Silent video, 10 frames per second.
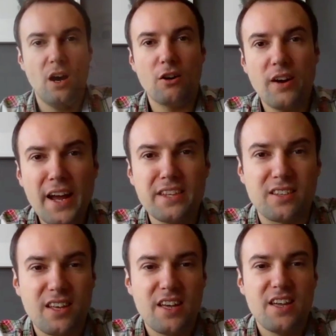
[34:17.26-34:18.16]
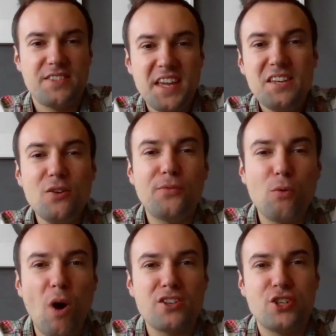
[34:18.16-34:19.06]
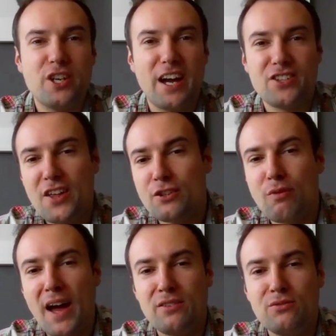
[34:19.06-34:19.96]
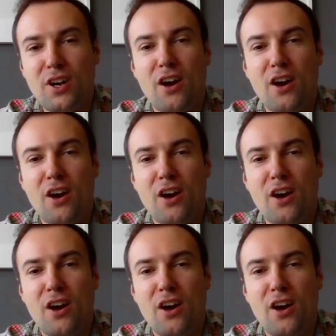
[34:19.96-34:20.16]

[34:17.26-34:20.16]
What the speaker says: All right. Thank you for watching another round